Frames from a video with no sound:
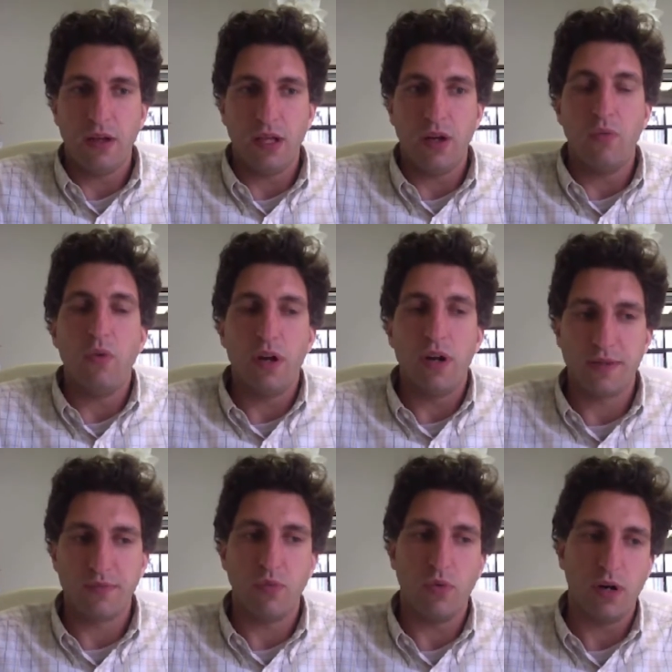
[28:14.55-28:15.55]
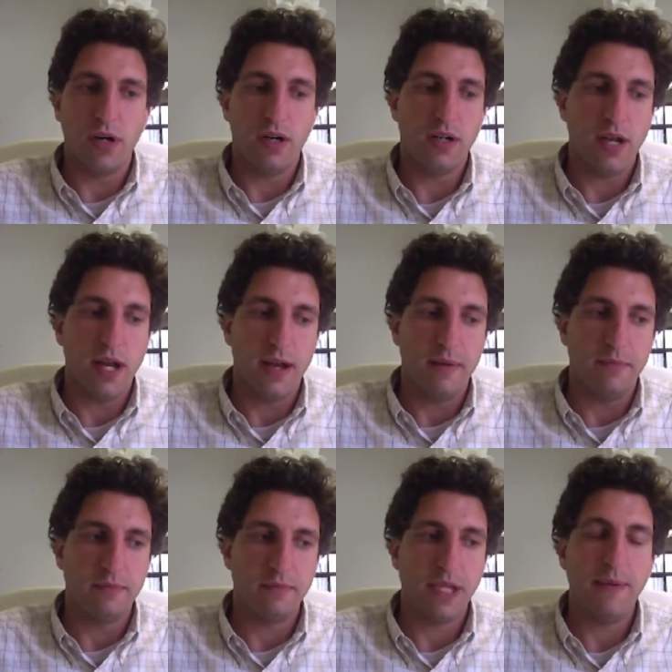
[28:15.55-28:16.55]
one is more
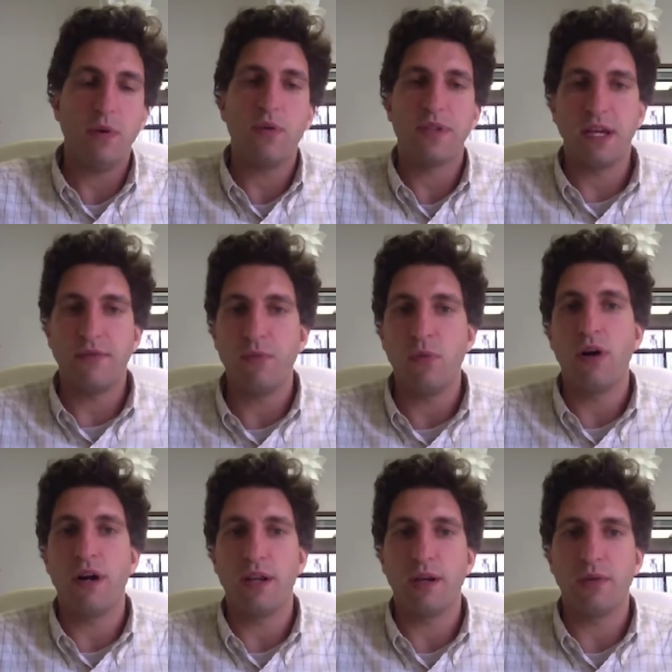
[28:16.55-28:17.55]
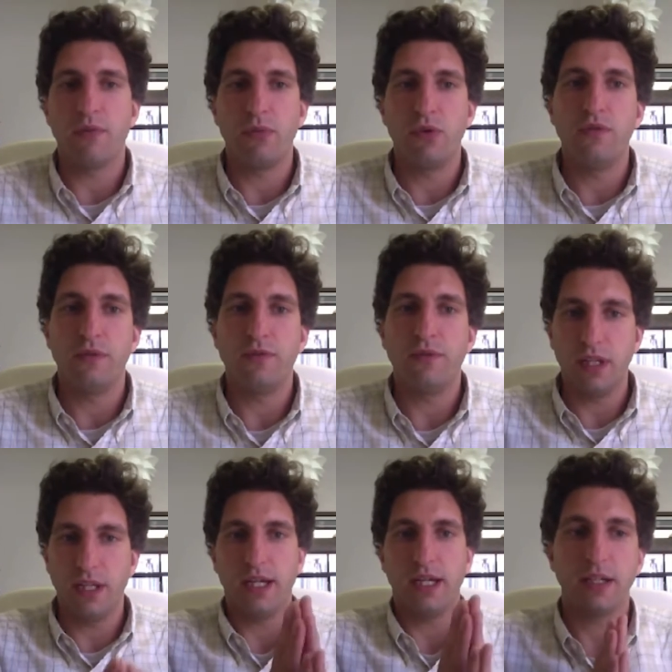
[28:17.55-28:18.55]
giving oneself more to remove and
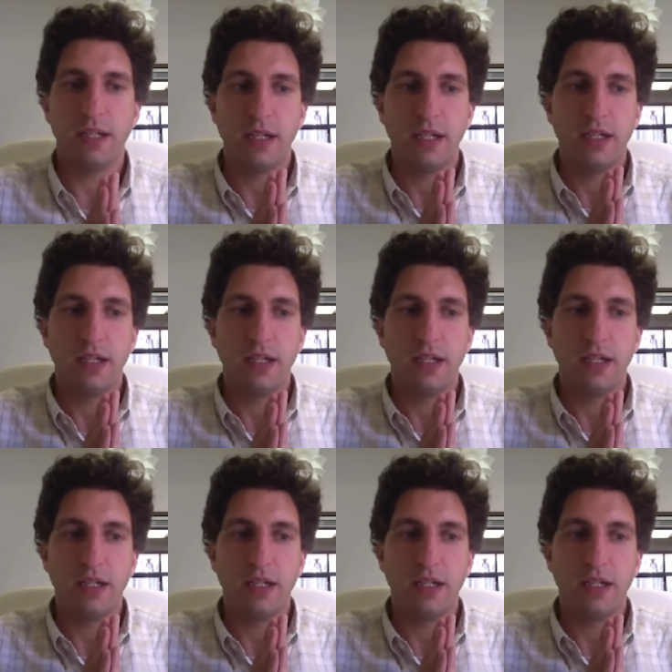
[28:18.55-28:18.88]
feeling.